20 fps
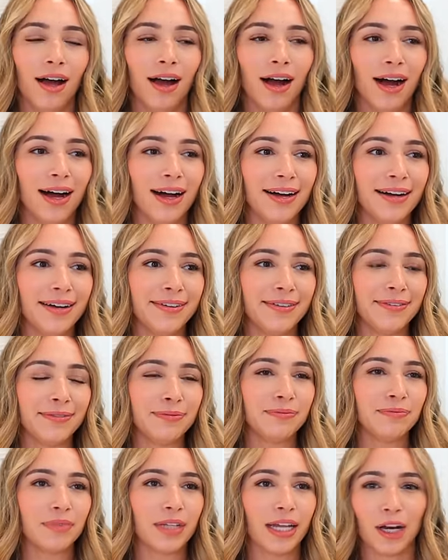
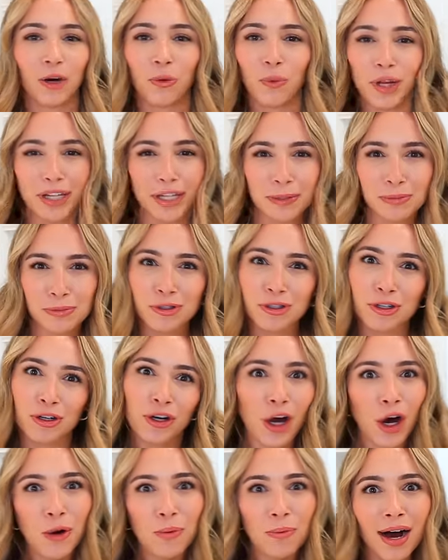um, like a Williams
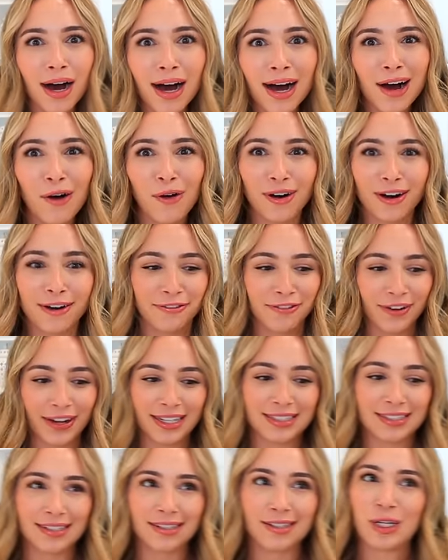Sonoma or a
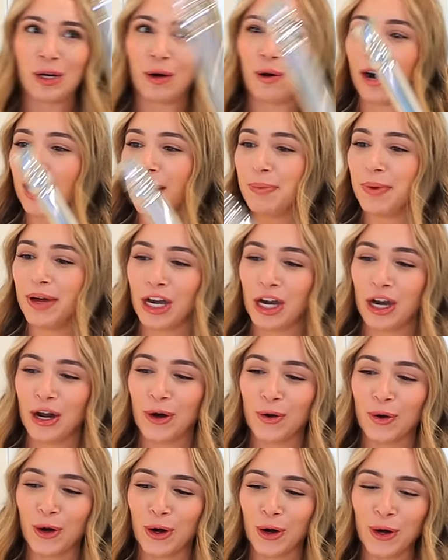fancy store, but
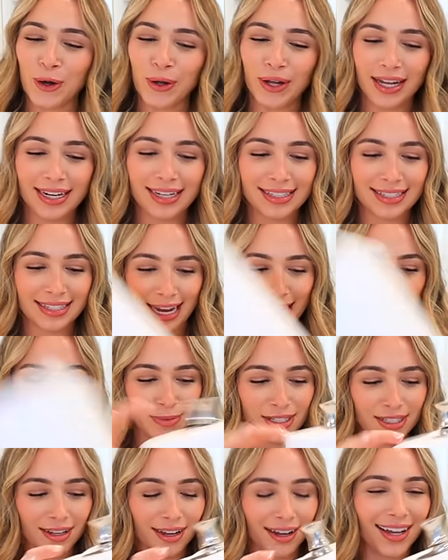no girl, it is
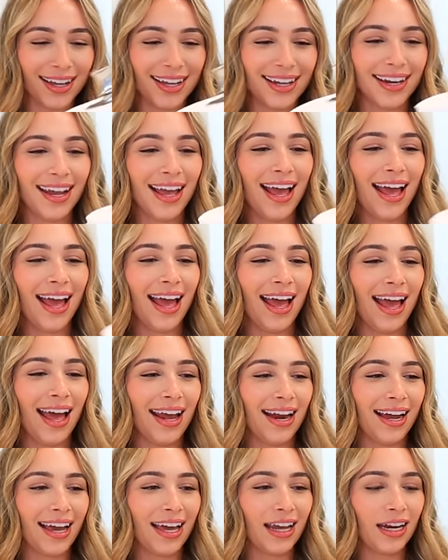Amazon
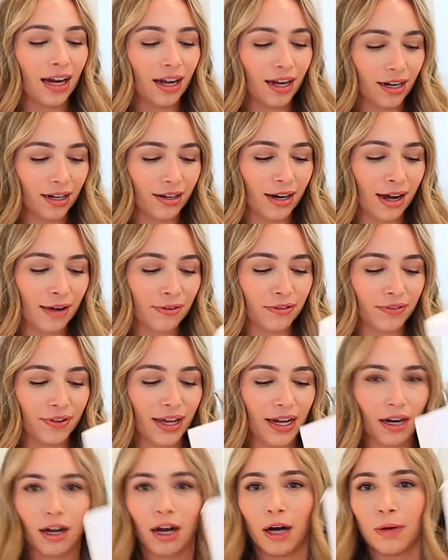and I cannot get enough of
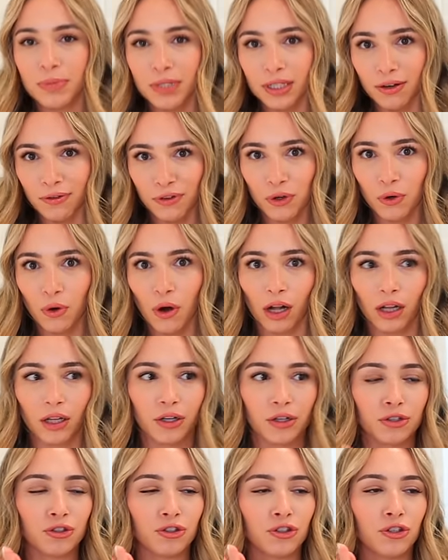it. It comes in a few
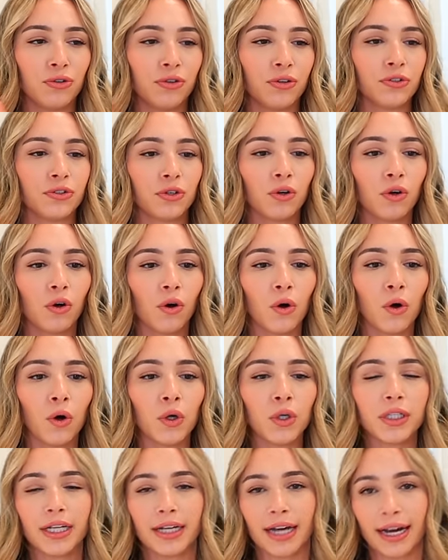colors too. There's a
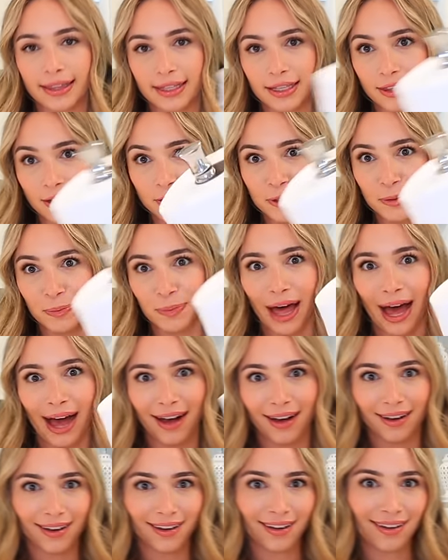gold and I think there's a
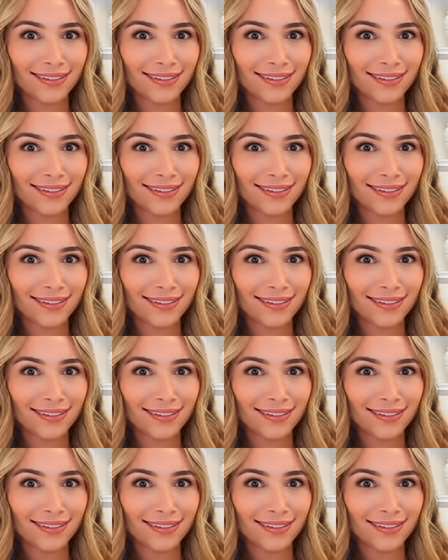black.